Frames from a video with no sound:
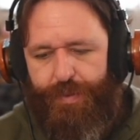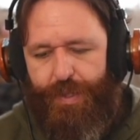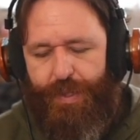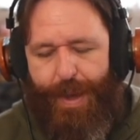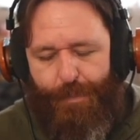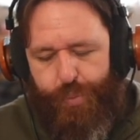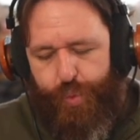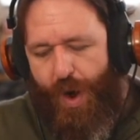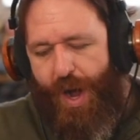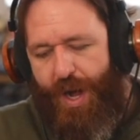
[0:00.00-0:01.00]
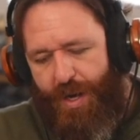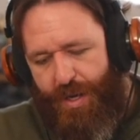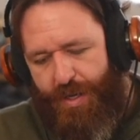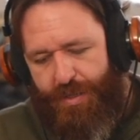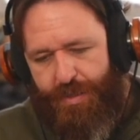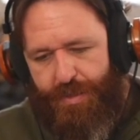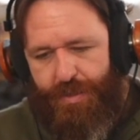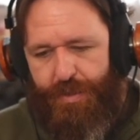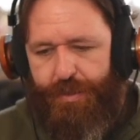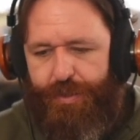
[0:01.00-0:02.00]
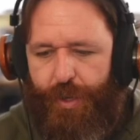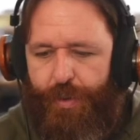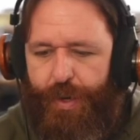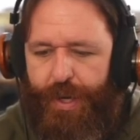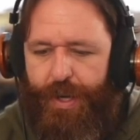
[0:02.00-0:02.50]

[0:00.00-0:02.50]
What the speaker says: That wow. So